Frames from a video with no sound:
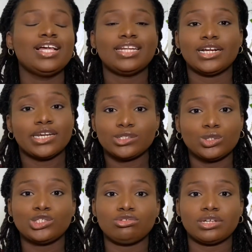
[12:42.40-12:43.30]
Like, there's no
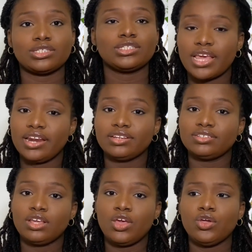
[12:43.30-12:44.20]
stress. Then,
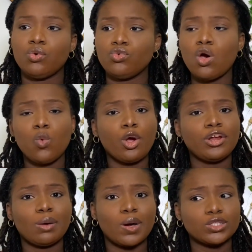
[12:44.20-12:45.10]
not worrying
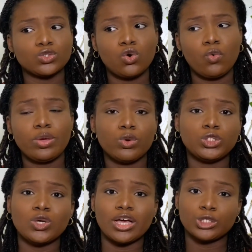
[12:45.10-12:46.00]
about, oh, when you want
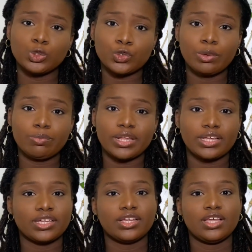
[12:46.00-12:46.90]
to go and swim,
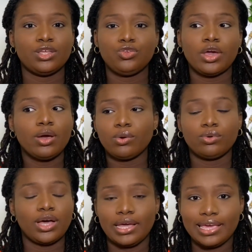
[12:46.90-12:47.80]
like, your hair
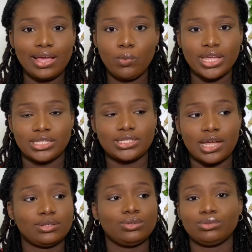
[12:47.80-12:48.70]
can get wet
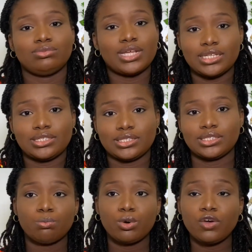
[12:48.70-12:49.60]
and, oh, that's it.
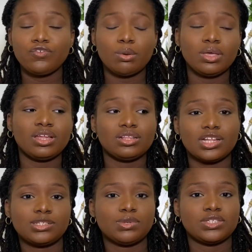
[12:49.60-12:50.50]
But if you're making
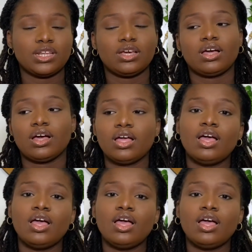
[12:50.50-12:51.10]
attachments, you're like, ah,